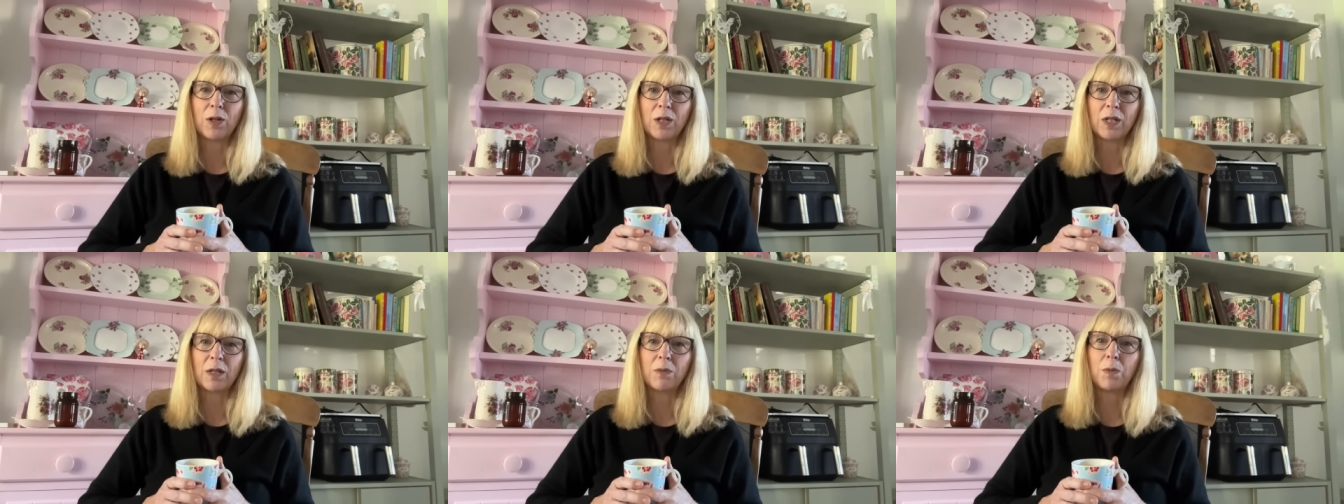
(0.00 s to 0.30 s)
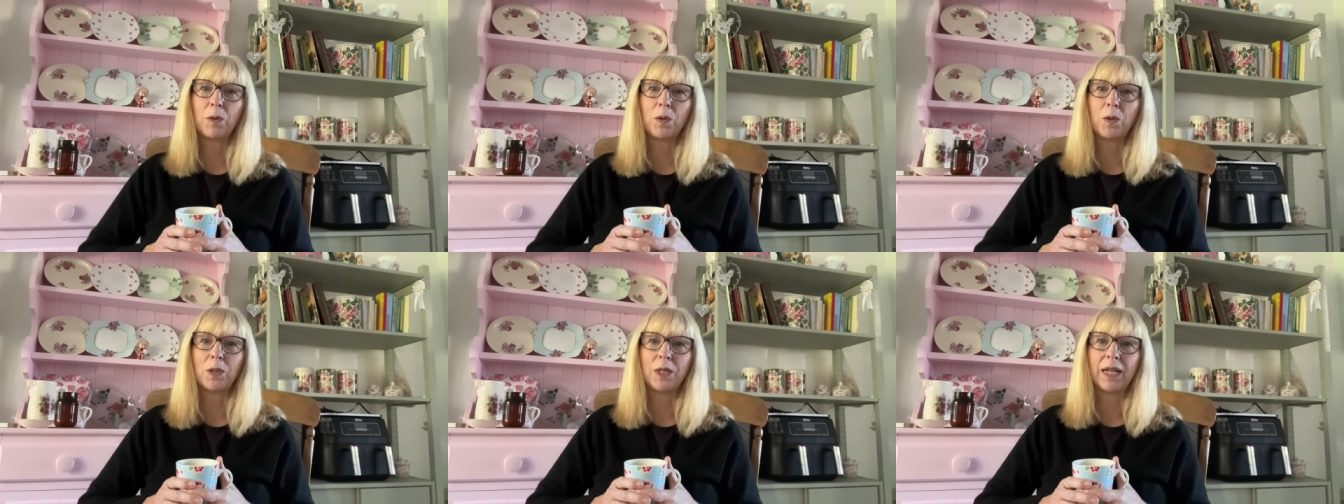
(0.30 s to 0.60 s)
You're
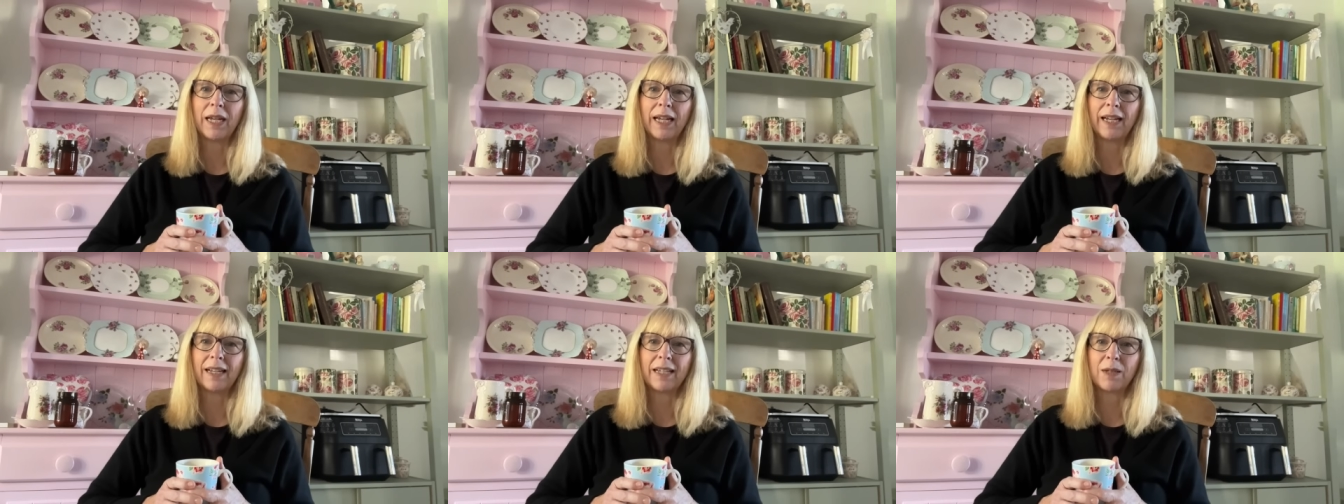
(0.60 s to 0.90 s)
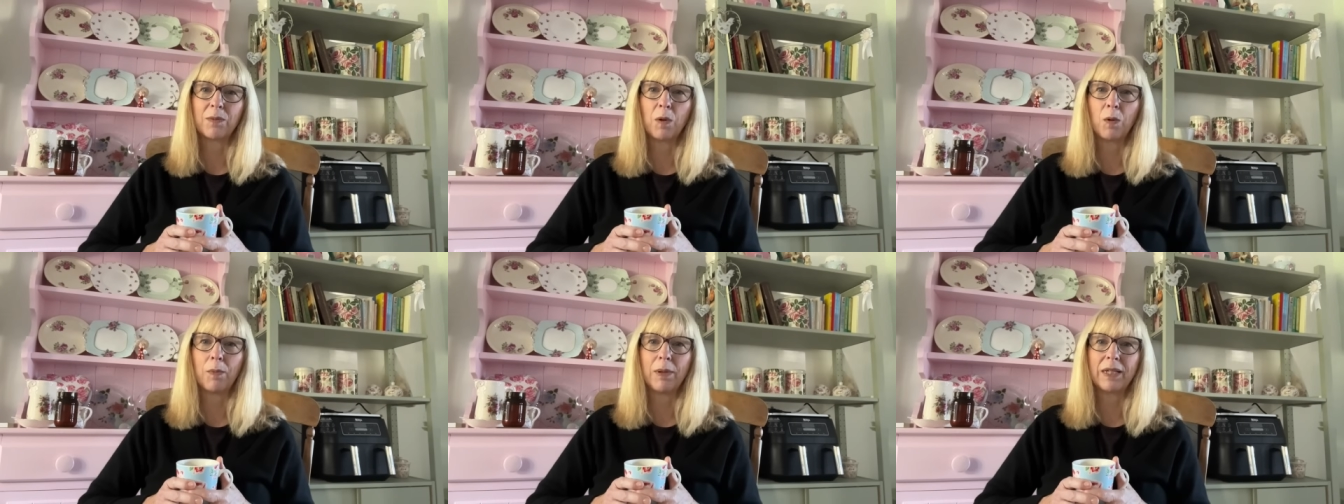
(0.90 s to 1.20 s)
supporting a
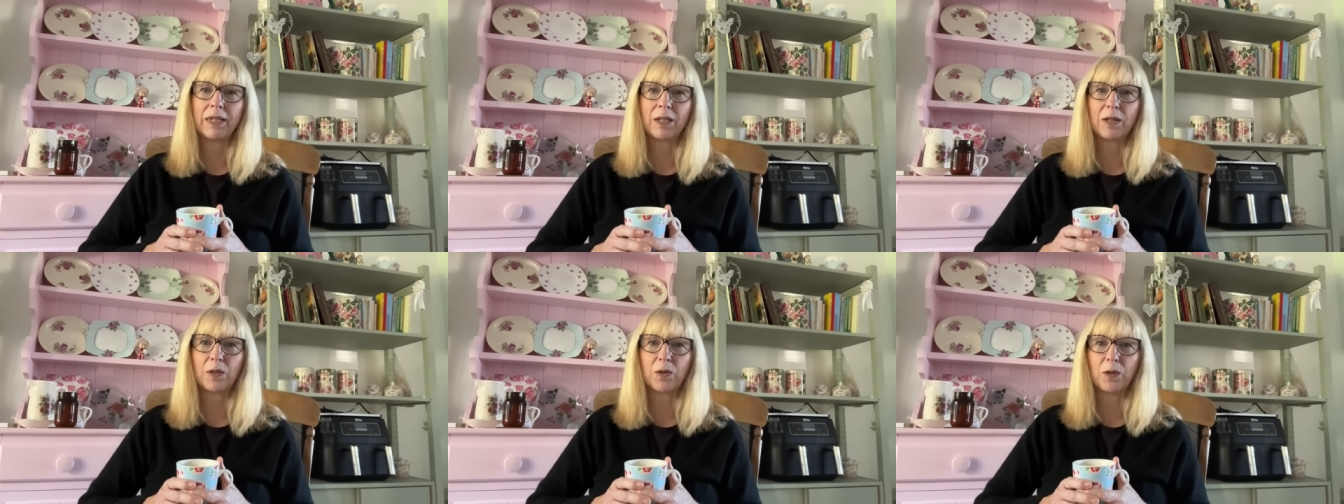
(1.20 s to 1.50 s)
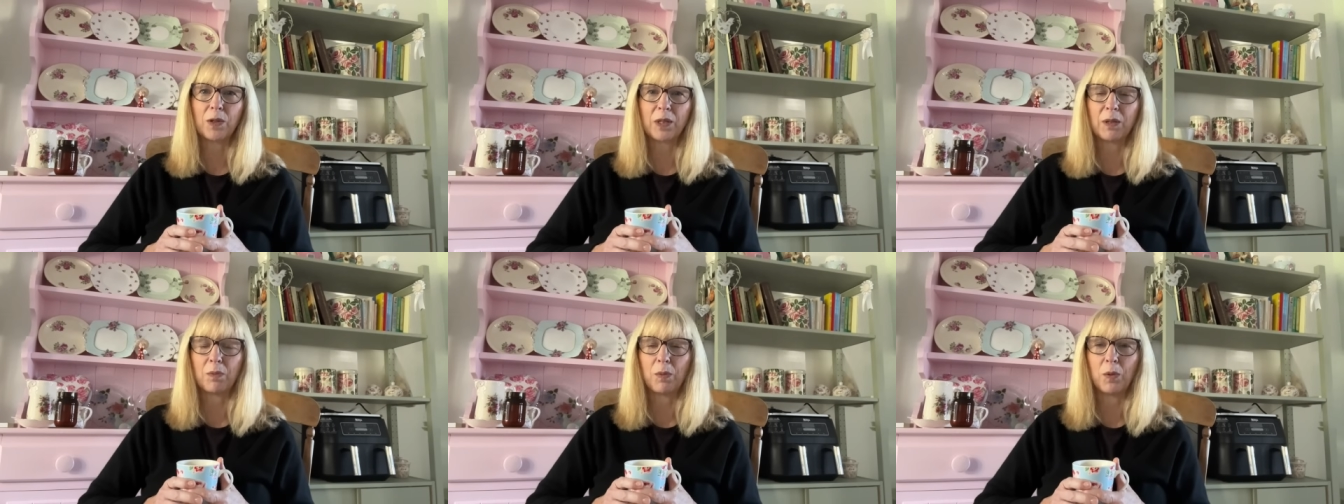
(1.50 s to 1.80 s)
small business or
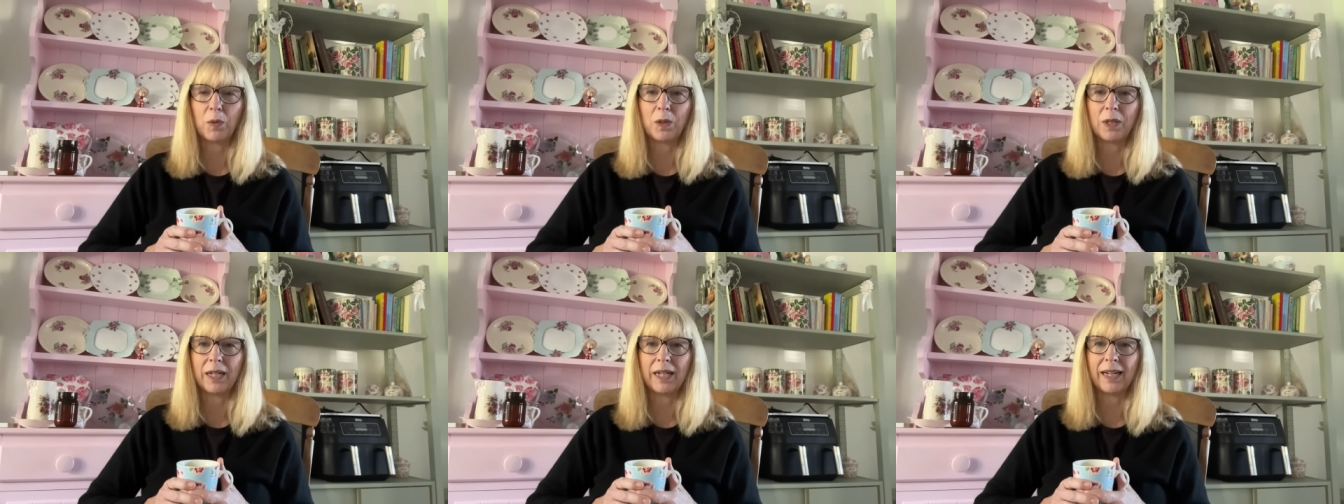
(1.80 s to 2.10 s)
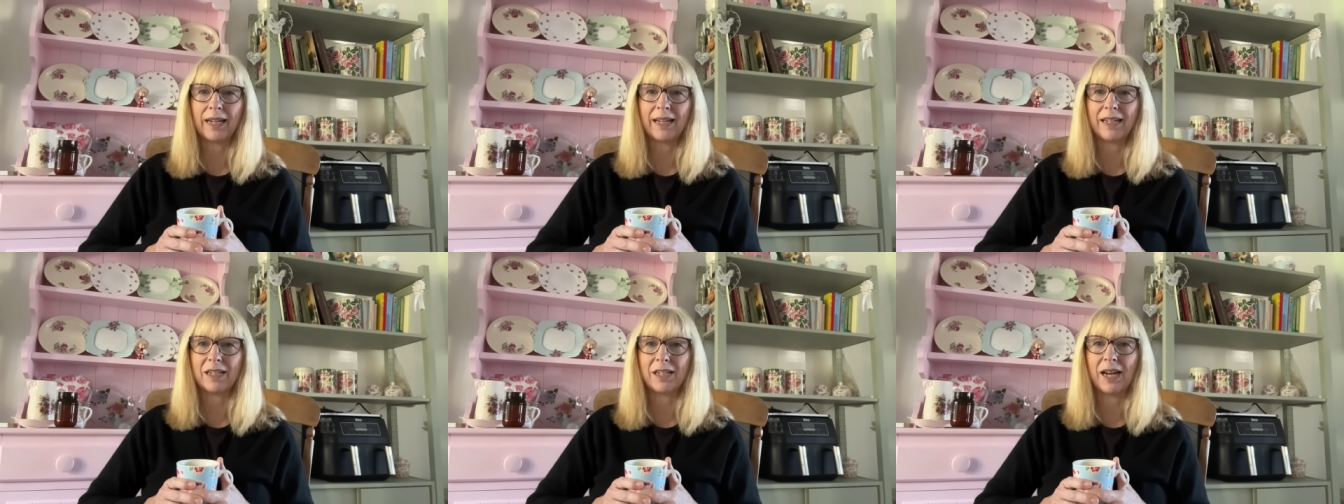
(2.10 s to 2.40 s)
you're
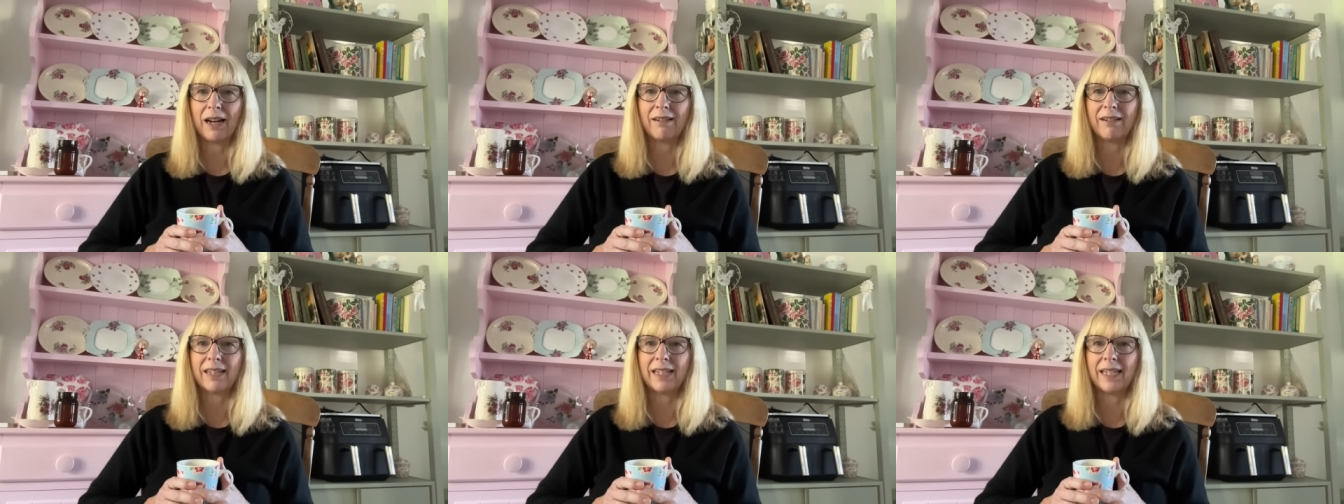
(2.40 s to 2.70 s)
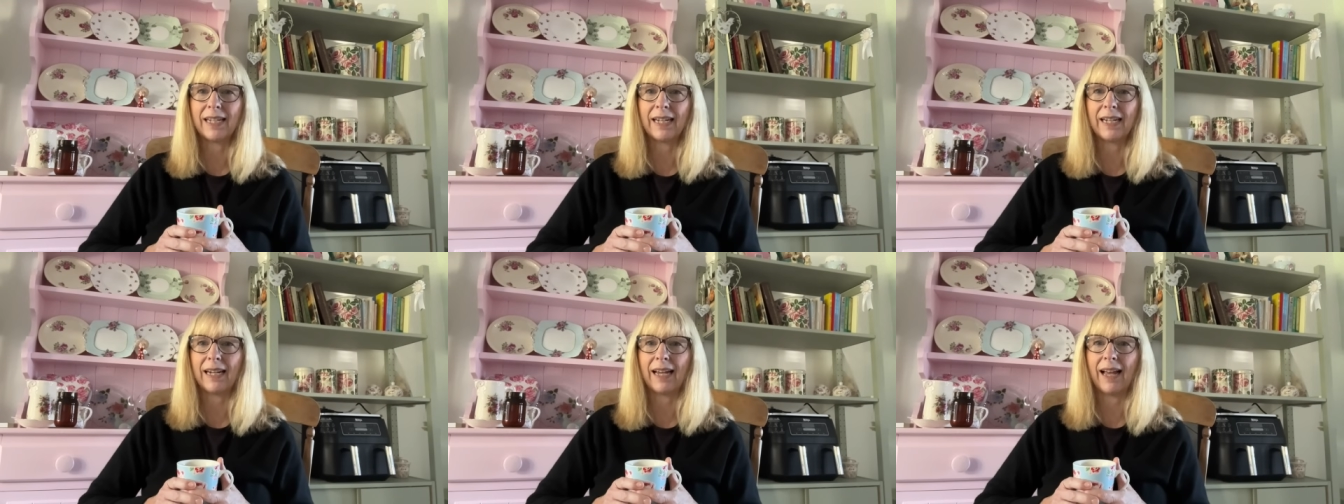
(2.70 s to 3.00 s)
supporting a
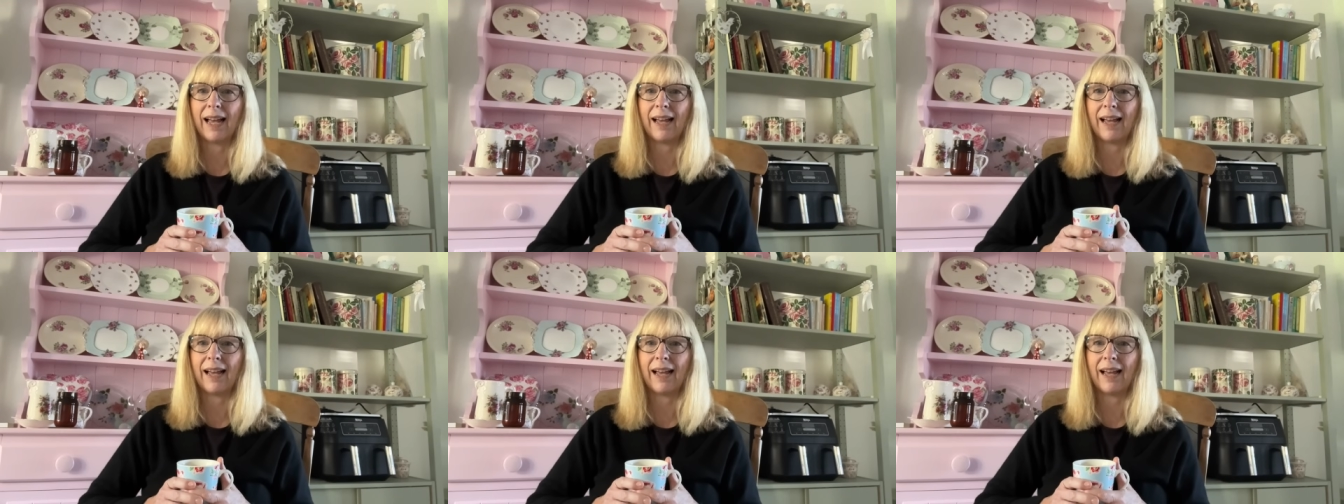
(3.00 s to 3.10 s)
charity,